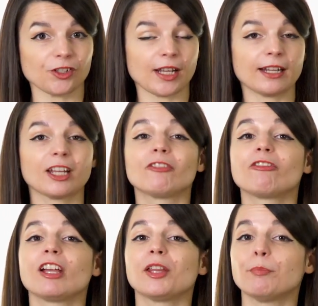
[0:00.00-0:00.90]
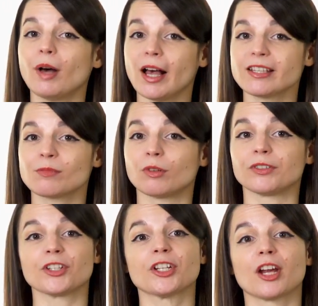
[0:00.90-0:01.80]
and it can feel impossible
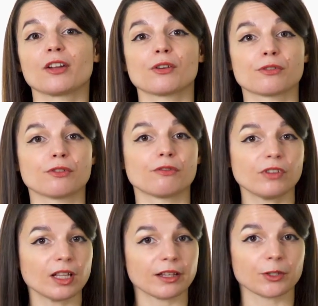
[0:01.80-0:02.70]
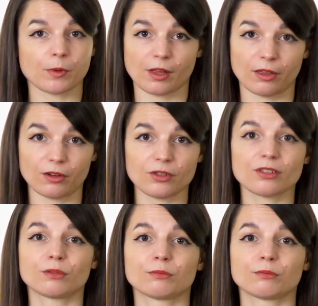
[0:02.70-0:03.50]
to share your true feelings with others.